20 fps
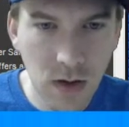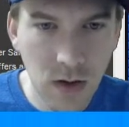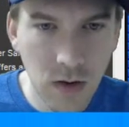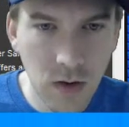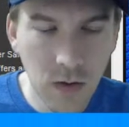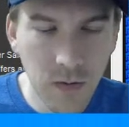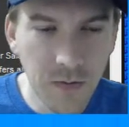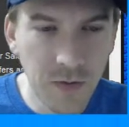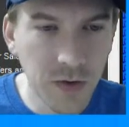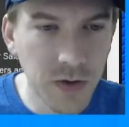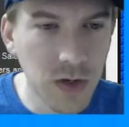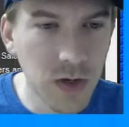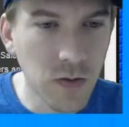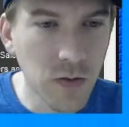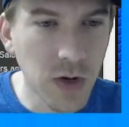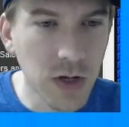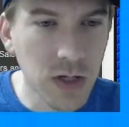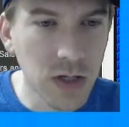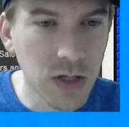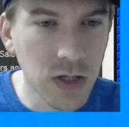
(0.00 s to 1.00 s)
Hopefully
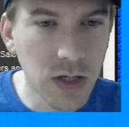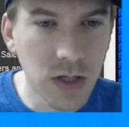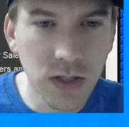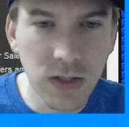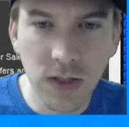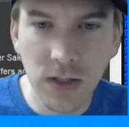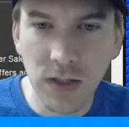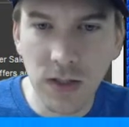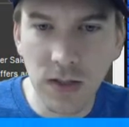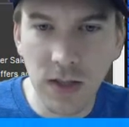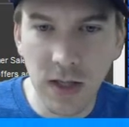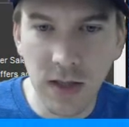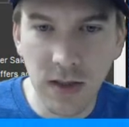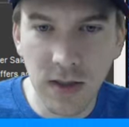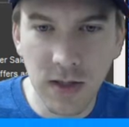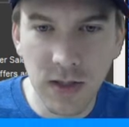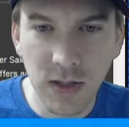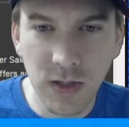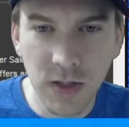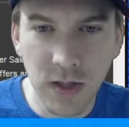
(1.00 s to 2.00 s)
it recognizes
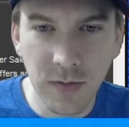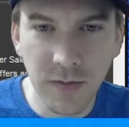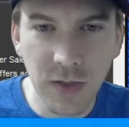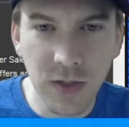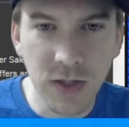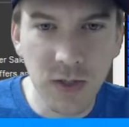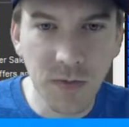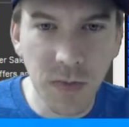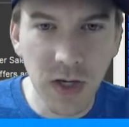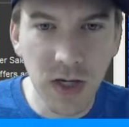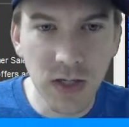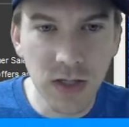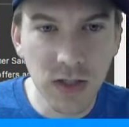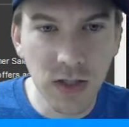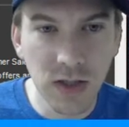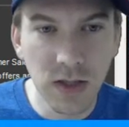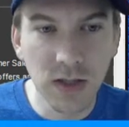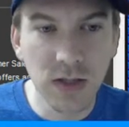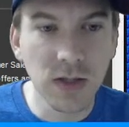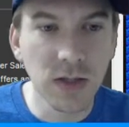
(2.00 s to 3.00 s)
that this is empty
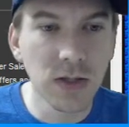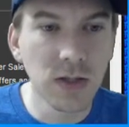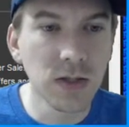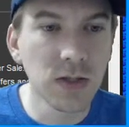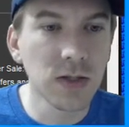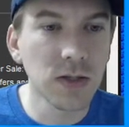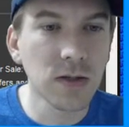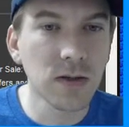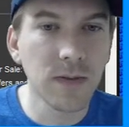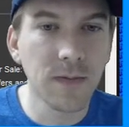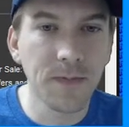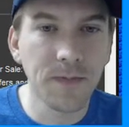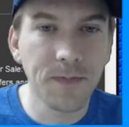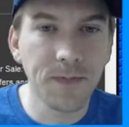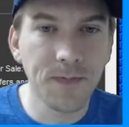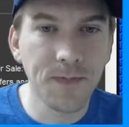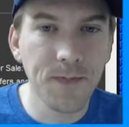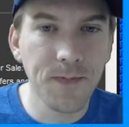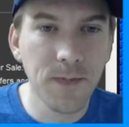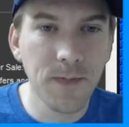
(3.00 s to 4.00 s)
space and this is
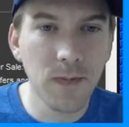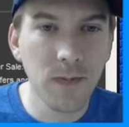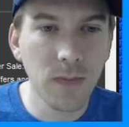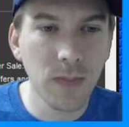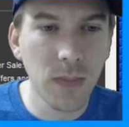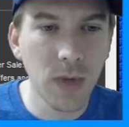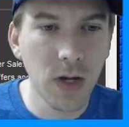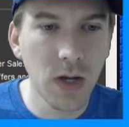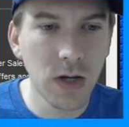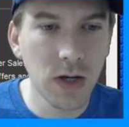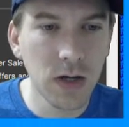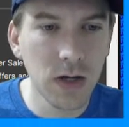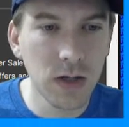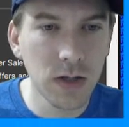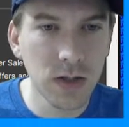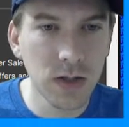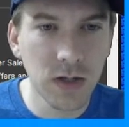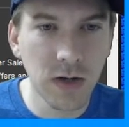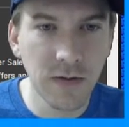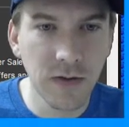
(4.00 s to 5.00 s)

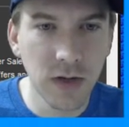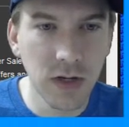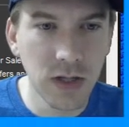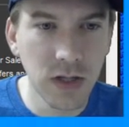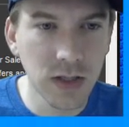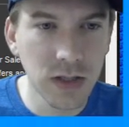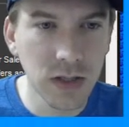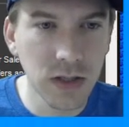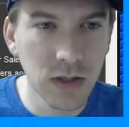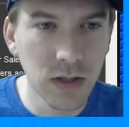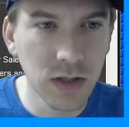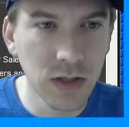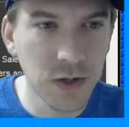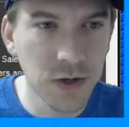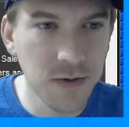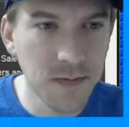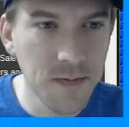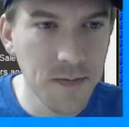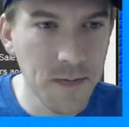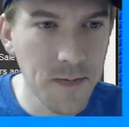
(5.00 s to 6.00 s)
stuff that needs
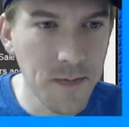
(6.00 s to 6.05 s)
collision.